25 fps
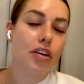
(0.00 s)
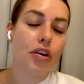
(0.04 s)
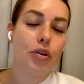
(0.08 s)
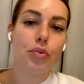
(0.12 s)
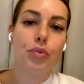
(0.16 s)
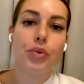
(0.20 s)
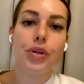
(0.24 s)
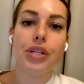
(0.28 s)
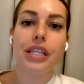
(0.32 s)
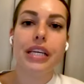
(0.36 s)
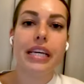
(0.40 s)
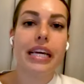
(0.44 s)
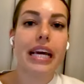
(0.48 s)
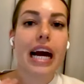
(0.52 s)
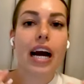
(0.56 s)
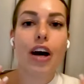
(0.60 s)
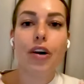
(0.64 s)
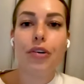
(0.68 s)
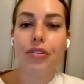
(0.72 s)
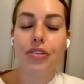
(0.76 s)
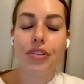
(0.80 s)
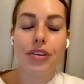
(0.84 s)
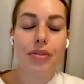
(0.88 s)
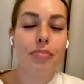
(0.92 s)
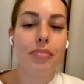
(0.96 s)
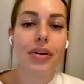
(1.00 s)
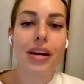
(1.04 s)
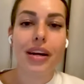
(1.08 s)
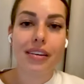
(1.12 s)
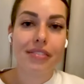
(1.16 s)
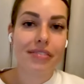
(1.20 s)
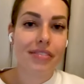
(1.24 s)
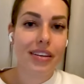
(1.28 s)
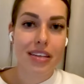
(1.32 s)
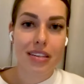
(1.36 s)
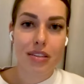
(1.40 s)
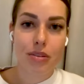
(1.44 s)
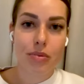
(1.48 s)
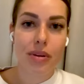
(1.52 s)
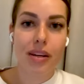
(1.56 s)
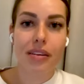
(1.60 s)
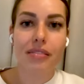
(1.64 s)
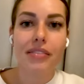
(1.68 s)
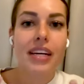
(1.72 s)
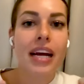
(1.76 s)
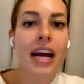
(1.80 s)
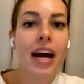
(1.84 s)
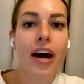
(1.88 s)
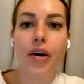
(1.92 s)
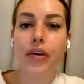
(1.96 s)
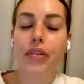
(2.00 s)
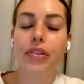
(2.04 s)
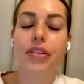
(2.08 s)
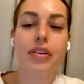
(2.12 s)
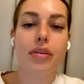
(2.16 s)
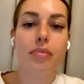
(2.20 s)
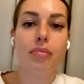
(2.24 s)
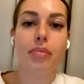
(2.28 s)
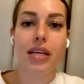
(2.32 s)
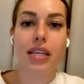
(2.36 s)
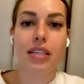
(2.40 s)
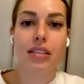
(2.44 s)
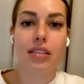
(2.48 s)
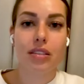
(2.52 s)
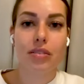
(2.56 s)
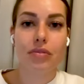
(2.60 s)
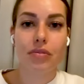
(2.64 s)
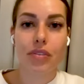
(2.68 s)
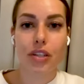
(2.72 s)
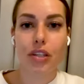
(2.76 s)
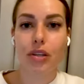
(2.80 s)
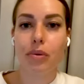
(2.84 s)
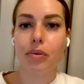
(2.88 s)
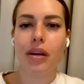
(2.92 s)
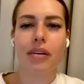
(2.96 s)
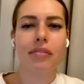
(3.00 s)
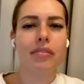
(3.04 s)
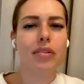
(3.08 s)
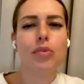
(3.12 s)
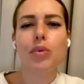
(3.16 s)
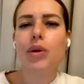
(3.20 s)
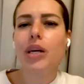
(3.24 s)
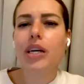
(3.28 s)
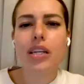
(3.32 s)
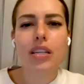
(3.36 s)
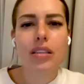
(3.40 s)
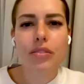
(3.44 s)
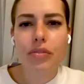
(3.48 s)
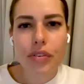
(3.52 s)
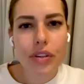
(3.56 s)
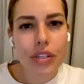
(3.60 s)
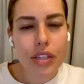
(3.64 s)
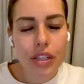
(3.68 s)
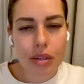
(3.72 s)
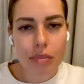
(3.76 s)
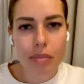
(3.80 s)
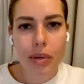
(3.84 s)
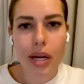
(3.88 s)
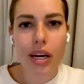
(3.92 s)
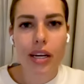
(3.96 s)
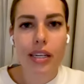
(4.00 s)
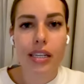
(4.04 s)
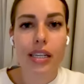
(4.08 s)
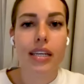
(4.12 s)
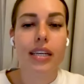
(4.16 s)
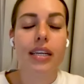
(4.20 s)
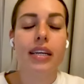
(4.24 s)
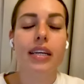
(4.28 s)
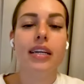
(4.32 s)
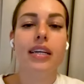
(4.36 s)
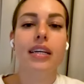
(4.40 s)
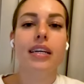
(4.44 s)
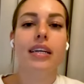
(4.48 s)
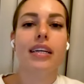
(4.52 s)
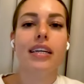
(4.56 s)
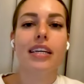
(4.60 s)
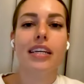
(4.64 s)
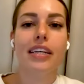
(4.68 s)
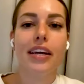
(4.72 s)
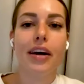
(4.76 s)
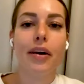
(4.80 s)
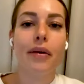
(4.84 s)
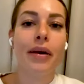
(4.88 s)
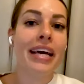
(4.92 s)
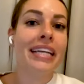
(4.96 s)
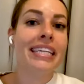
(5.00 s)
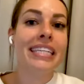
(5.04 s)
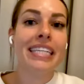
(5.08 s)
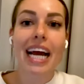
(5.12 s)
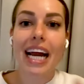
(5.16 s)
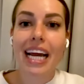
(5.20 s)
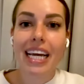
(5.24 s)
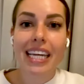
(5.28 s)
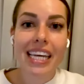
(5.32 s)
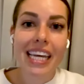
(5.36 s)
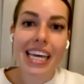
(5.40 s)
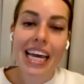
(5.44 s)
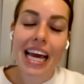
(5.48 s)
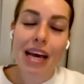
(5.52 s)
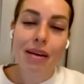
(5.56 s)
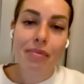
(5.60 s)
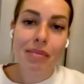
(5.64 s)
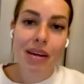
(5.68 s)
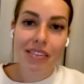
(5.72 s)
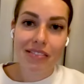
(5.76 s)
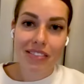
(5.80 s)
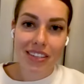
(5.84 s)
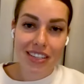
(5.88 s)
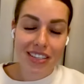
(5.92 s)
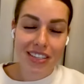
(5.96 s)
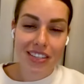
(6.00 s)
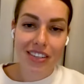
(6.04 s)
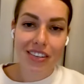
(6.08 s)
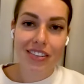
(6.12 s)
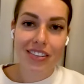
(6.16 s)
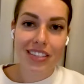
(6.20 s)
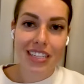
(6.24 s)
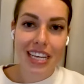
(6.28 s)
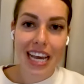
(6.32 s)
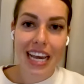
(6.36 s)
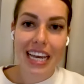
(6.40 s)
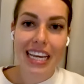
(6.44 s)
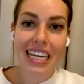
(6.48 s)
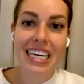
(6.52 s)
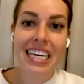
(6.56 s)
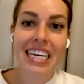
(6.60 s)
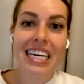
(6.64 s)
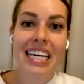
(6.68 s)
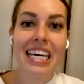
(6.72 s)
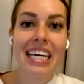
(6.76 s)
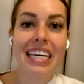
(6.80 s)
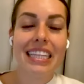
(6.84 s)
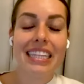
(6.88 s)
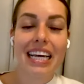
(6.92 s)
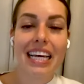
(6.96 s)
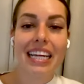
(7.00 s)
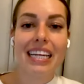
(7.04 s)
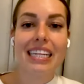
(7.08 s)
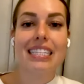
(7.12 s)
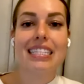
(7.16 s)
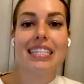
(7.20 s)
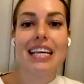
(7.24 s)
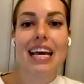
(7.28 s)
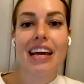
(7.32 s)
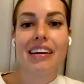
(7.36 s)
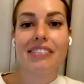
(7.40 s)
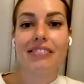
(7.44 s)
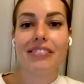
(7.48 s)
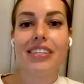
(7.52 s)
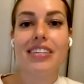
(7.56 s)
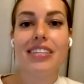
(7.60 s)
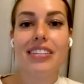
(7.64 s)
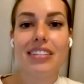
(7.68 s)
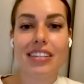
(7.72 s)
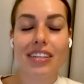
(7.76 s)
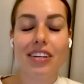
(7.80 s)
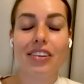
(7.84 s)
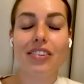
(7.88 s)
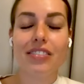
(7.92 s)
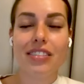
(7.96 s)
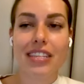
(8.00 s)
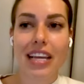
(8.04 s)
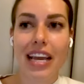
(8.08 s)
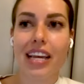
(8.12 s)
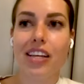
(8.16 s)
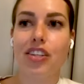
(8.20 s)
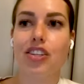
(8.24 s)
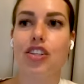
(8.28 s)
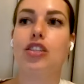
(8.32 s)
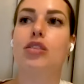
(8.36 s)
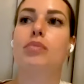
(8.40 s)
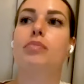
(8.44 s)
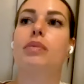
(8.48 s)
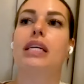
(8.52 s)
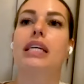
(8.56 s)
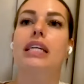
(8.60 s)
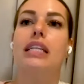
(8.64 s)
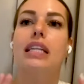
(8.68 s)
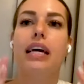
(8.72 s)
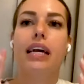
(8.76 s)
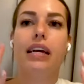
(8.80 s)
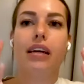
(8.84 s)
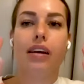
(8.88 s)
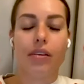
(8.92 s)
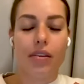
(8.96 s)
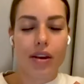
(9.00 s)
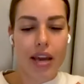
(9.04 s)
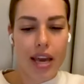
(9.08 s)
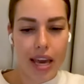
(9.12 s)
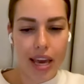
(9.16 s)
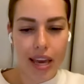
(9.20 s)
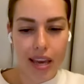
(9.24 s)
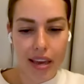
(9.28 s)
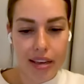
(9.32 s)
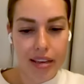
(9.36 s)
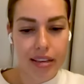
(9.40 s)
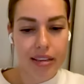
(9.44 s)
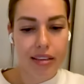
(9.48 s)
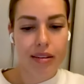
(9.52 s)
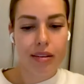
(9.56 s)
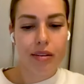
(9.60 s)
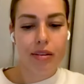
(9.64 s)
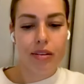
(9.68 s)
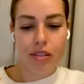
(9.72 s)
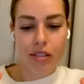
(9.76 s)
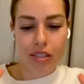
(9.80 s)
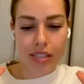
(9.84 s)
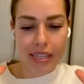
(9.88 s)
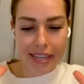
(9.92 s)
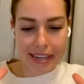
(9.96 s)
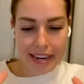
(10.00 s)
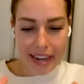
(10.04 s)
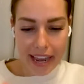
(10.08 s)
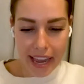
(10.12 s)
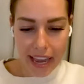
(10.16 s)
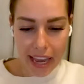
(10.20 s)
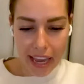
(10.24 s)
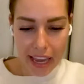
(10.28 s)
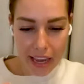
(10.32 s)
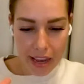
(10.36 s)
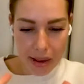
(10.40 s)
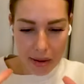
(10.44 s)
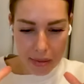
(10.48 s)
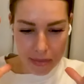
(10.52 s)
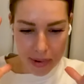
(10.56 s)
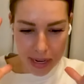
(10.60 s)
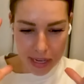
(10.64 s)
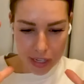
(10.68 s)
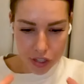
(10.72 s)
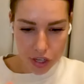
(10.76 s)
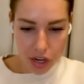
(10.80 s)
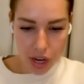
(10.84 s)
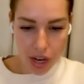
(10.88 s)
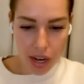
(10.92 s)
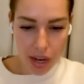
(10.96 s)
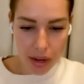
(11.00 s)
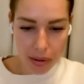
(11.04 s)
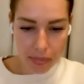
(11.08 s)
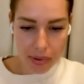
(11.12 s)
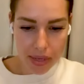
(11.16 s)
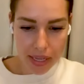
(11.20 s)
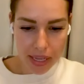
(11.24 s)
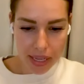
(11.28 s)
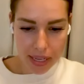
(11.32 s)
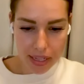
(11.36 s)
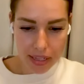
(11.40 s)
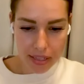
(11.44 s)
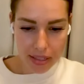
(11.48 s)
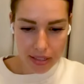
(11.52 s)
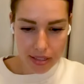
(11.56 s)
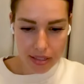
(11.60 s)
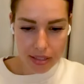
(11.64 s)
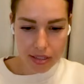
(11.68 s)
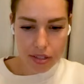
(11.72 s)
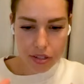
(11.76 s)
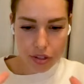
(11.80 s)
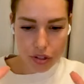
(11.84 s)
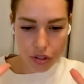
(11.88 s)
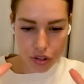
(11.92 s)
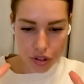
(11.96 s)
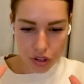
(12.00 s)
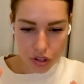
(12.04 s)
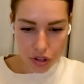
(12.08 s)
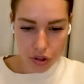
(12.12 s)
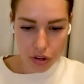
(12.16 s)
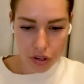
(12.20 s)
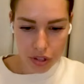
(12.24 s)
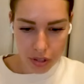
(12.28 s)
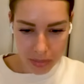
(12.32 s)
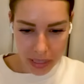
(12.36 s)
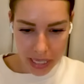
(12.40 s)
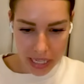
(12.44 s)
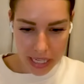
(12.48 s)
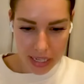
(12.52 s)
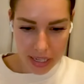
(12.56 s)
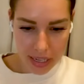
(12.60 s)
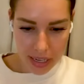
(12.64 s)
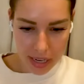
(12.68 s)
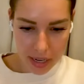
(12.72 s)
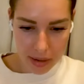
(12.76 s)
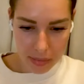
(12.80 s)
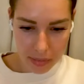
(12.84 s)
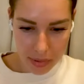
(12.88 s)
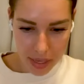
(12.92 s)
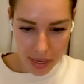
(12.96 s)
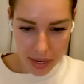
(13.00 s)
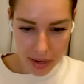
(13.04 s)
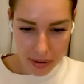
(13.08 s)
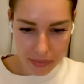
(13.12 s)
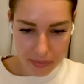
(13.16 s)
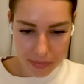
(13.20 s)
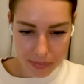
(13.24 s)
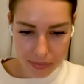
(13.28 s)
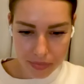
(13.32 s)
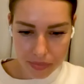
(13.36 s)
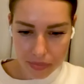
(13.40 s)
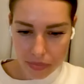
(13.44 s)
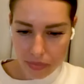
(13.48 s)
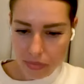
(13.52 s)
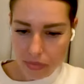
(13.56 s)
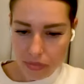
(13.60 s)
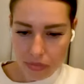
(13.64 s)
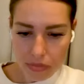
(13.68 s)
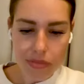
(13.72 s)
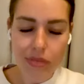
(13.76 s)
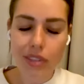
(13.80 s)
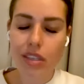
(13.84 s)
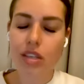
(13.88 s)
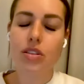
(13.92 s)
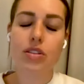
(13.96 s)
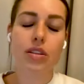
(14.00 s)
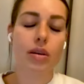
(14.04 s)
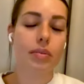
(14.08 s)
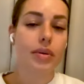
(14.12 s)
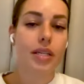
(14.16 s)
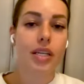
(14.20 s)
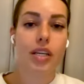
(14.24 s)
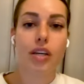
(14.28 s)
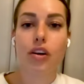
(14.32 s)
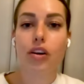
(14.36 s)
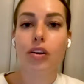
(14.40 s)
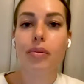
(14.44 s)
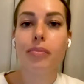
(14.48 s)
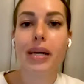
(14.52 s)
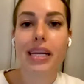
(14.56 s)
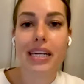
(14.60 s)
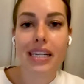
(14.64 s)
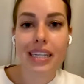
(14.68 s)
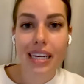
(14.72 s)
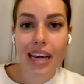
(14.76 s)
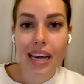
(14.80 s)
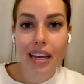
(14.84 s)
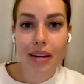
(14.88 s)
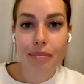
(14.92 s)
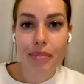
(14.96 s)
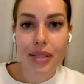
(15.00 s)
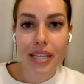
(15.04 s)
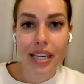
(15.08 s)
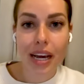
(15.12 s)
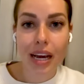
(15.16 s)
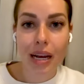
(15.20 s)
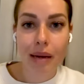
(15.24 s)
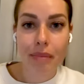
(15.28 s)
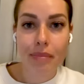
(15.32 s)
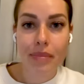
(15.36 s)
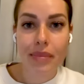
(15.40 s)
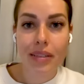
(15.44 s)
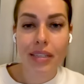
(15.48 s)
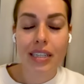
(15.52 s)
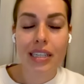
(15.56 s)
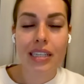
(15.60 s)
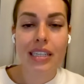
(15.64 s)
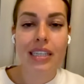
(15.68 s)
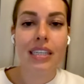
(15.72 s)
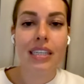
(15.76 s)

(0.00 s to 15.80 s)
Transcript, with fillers: you know, really healthy breakfast, whatever healthy means for you, whatever works for your body, you know, at 9 a.m. every single day. Then it's every single day just being like, okay, today my job is to go to bed at 9 p.m. So I'm going to go to bed at 9 p.m.